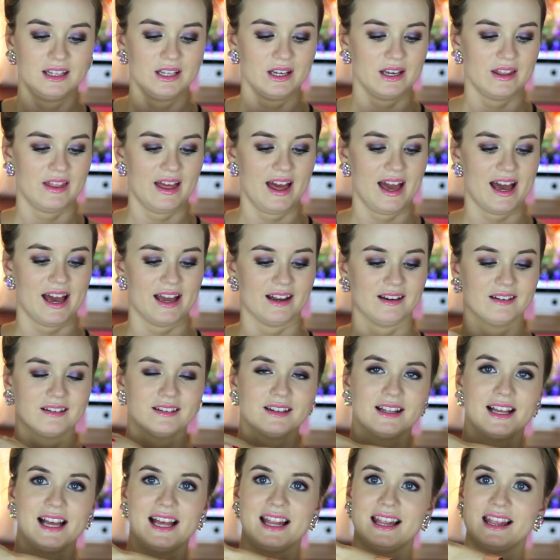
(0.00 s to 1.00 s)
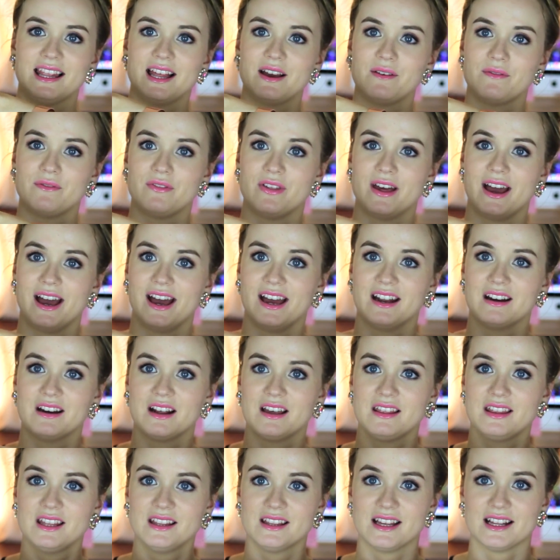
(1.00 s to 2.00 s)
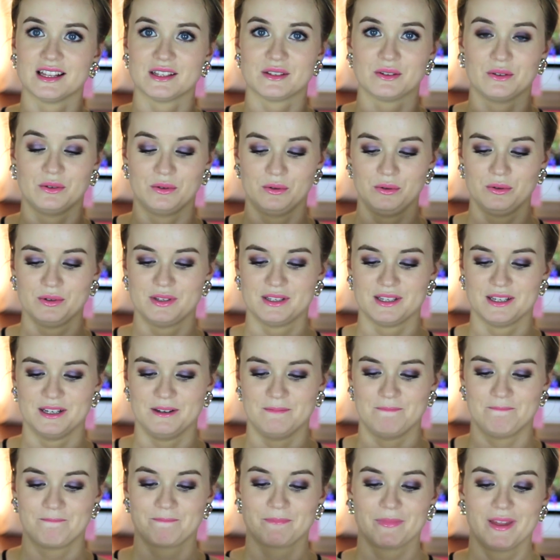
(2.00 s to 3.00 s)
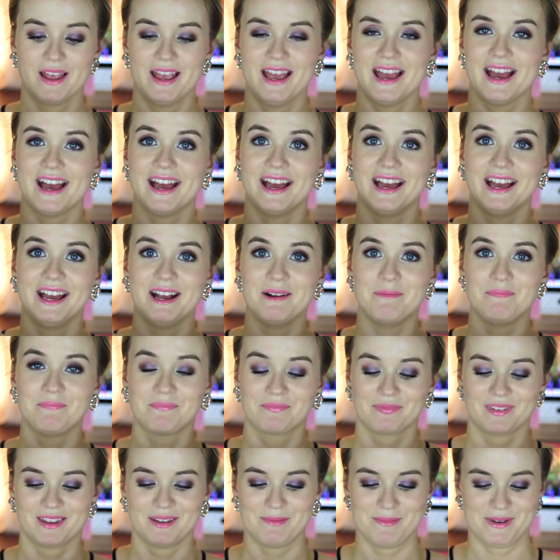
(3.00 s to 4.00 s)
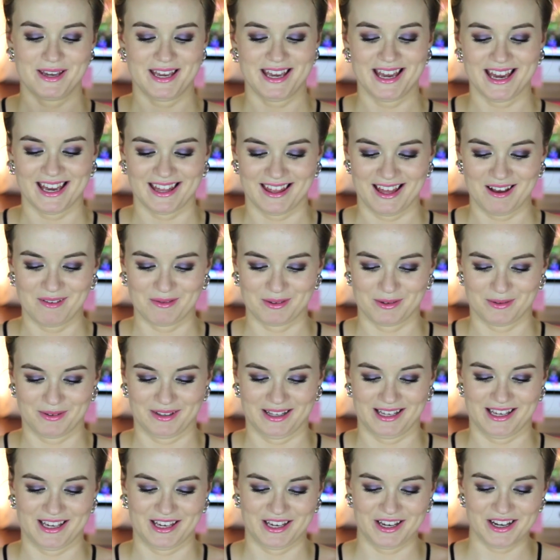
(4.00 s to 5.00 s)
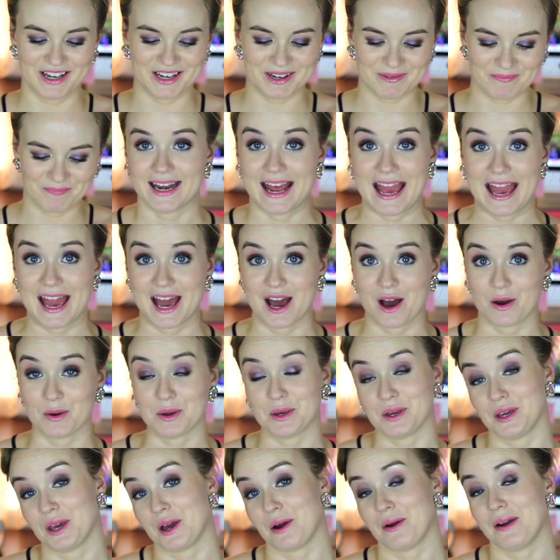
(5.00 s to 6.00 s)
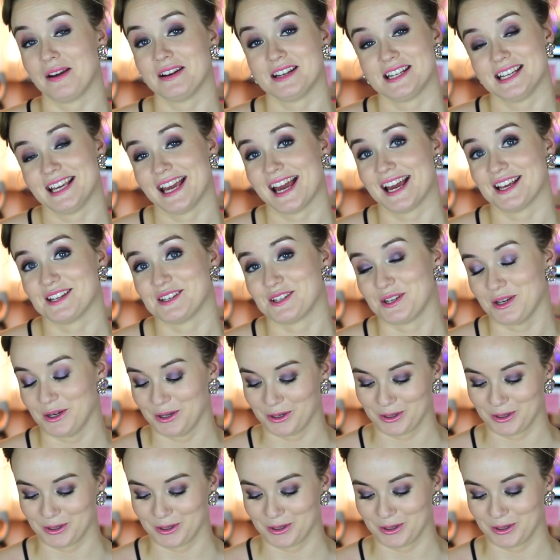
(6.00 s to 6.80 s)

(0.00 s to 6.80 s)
look at that. I love that. I think that's awesome. Um, but yeah, that was really cute. Now you're going to guess